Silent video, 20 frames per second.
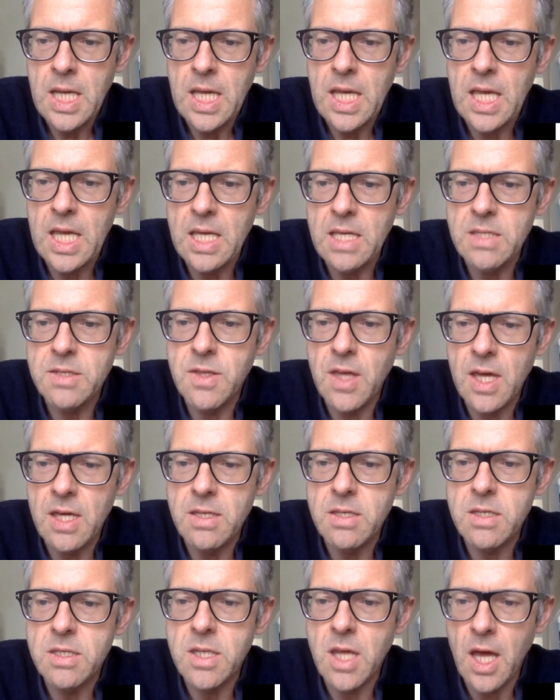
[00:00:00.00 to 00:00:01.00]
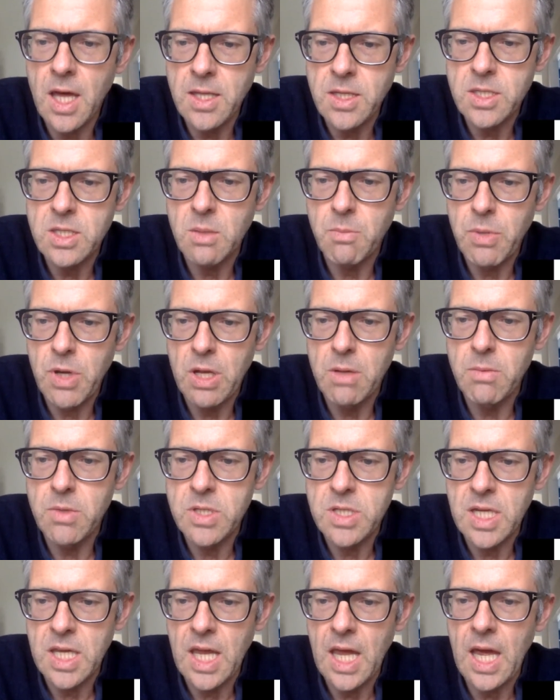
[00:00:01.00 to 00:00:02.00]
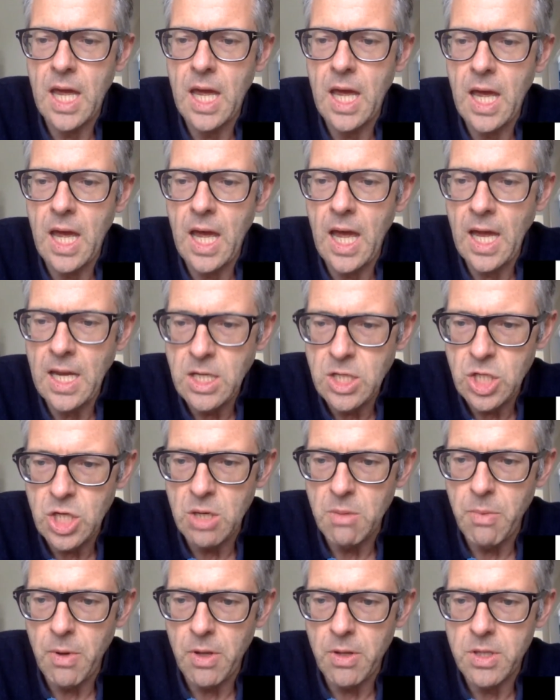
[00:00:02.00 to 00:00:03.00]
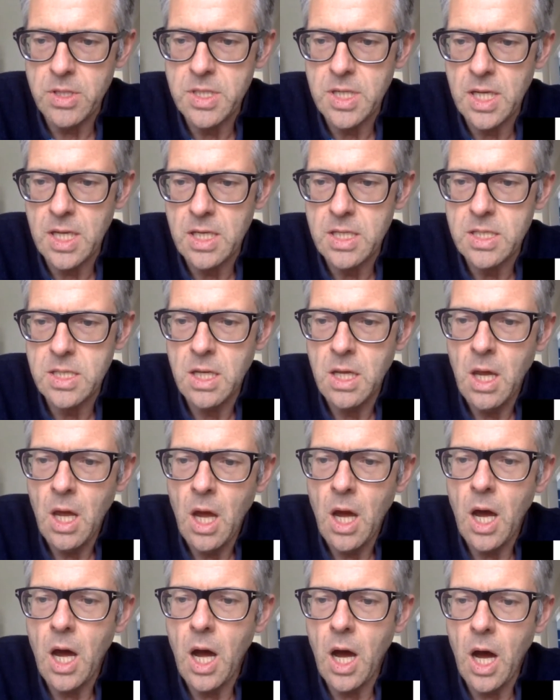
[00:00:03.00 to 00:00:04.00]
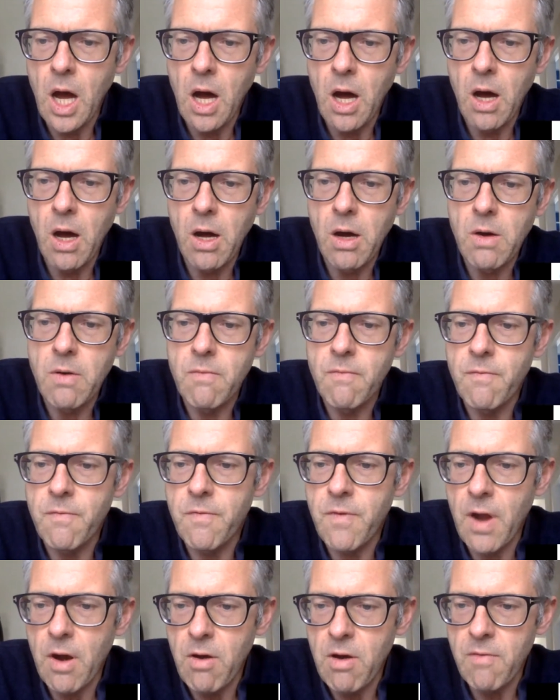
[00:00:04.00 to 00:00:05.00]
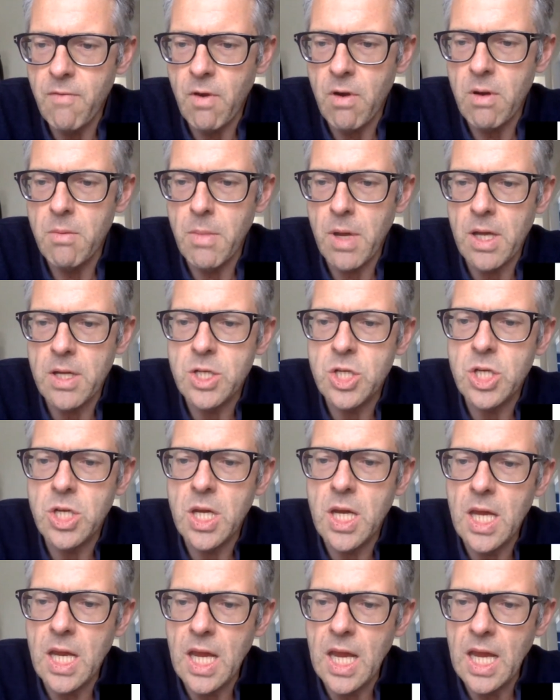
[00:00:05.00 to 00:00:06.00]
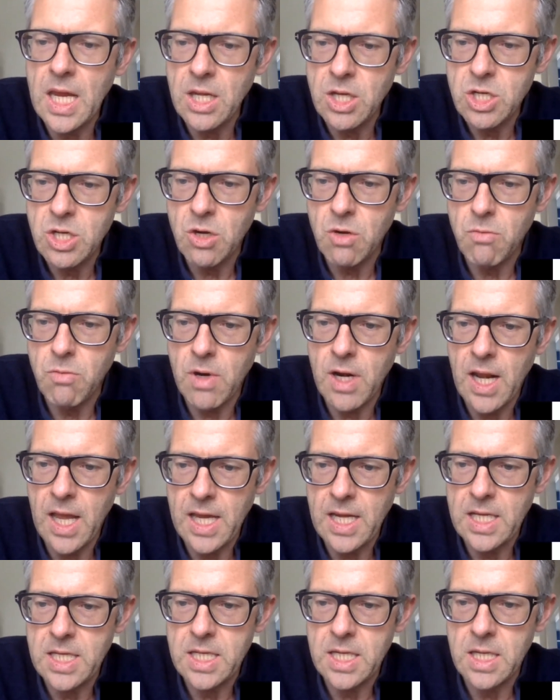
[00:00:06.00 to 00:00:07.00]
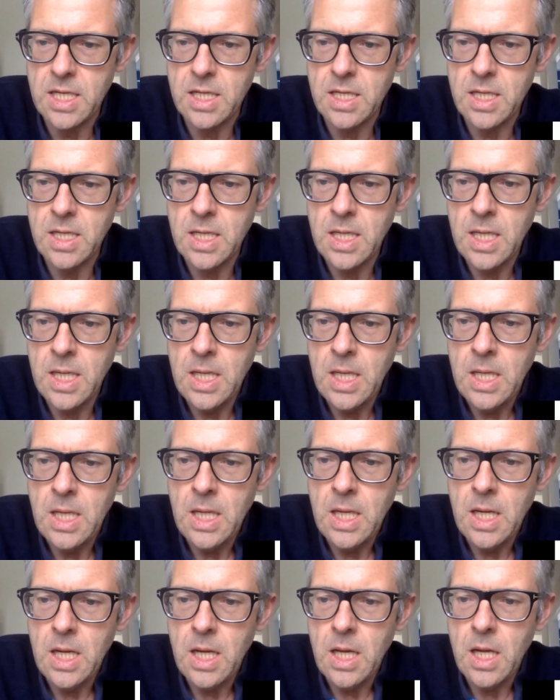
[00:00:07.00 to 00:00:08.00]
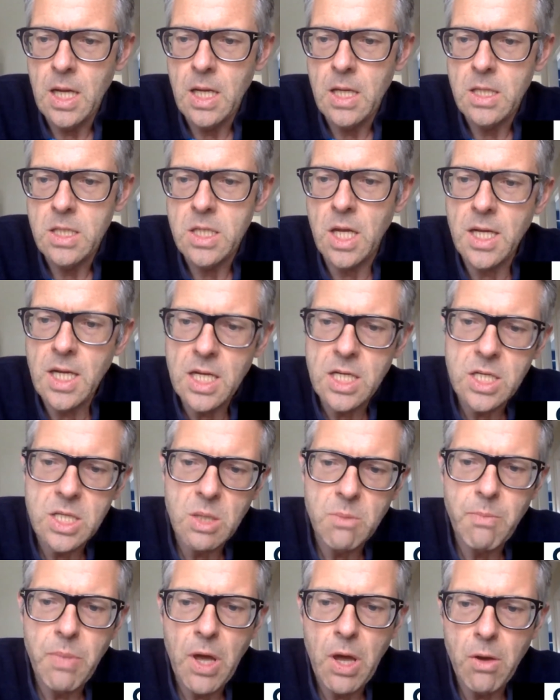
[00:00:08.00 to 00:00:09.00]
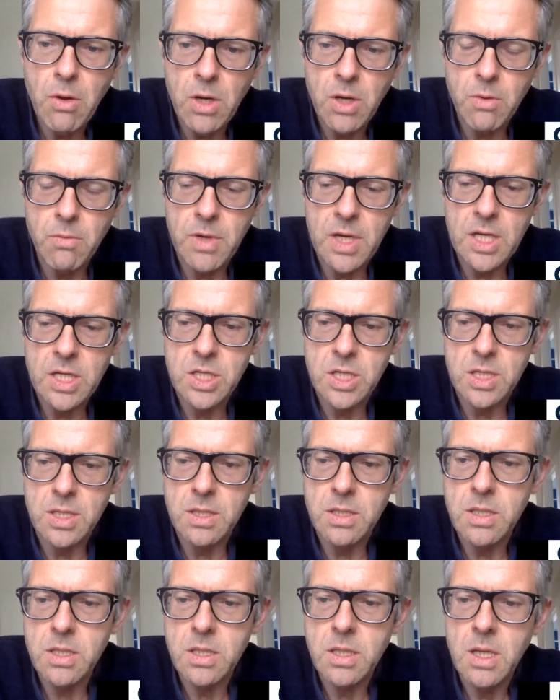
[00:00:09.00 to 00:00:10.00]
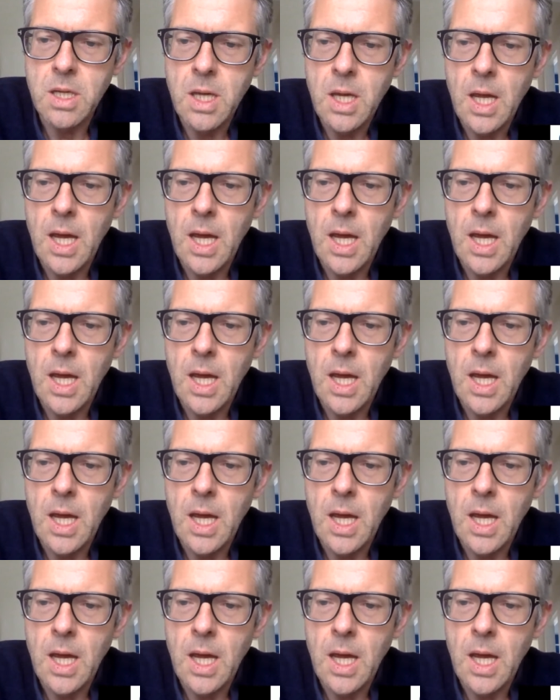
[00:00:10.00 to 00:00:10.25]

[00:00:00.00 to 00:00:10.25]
is that science diplomacy and geopolitics are very, very much interrelated. Turning to the polar regions,